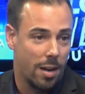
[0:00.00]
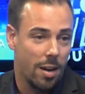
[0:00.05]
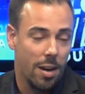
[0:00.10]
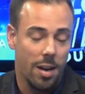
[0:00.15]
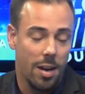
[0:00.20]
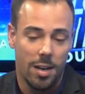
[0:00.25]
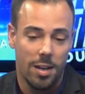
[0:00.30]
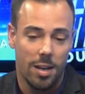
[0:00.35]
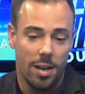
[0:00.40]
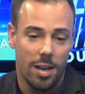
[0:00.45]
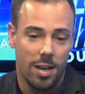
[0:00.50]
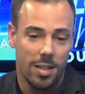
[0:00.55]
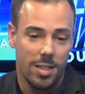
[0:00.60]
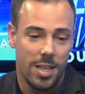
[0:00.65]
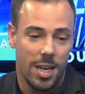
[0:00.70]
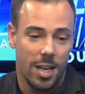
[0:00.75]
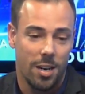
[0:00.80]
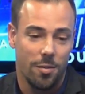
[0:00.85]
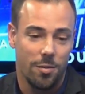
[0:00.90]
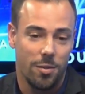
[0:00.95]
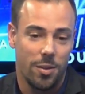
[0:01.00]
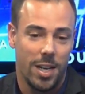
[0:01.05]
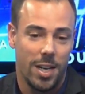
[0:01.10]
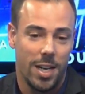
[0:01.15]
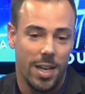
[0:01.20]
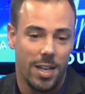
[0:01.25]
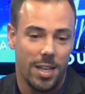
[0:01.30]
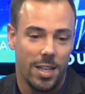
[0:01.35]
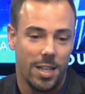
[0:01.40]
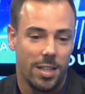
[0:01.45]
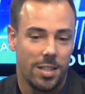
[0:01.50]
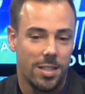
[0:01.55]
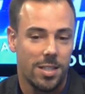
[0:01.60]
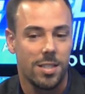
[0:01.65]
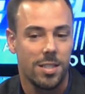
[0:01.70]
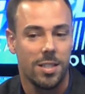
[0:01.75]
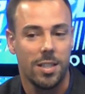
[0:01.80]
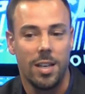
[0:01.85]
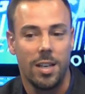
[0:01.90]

At the end of the day, it's